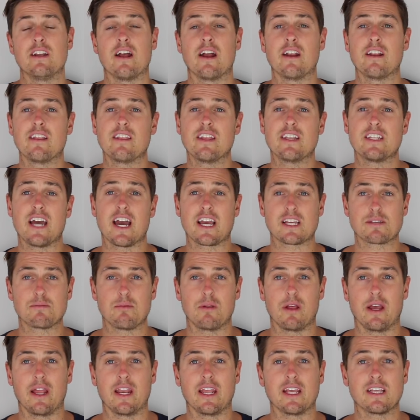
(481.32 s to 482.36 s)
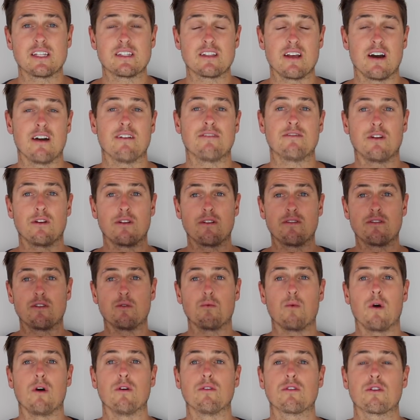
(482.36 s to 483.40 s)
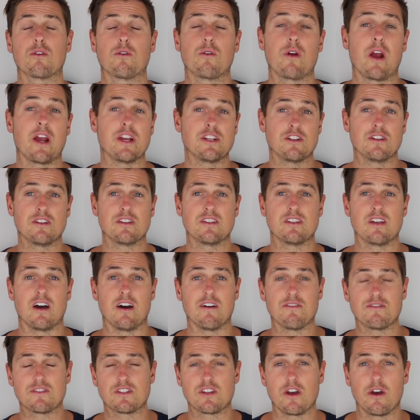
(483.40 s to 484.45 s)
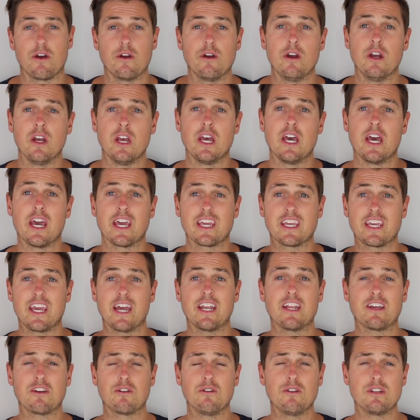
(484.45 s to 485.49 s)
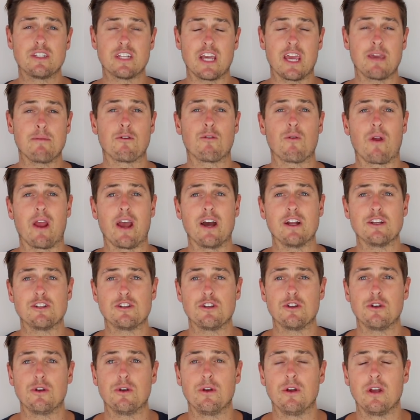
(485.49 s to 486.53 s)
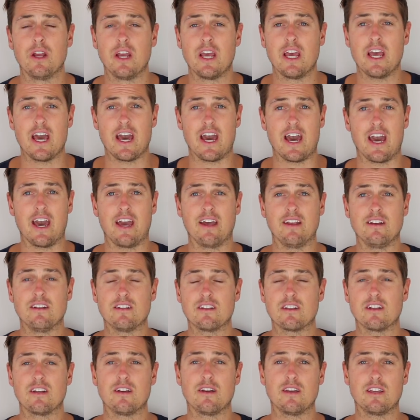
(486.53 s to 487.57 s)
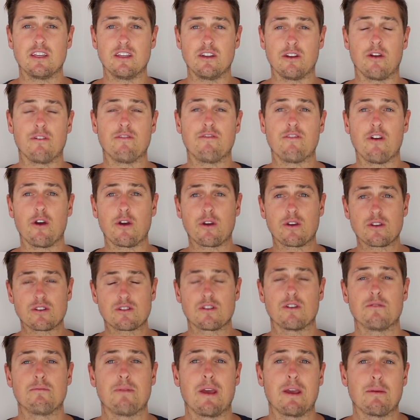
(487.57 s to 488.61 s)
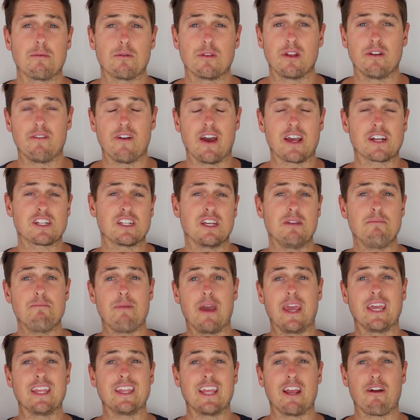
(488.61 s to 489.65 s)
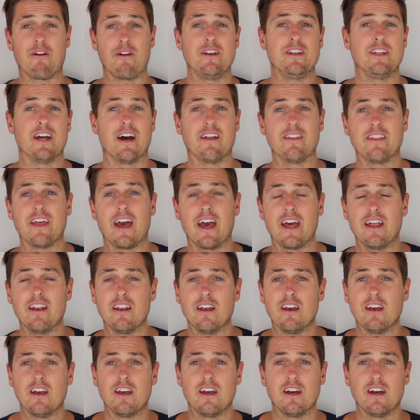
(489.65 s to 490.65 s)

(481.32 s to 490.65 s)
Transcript: none of the tax planning stuff, none of the wealth creation stuff. So get a good team around you and, you know, focus on people that have actually been there and done that.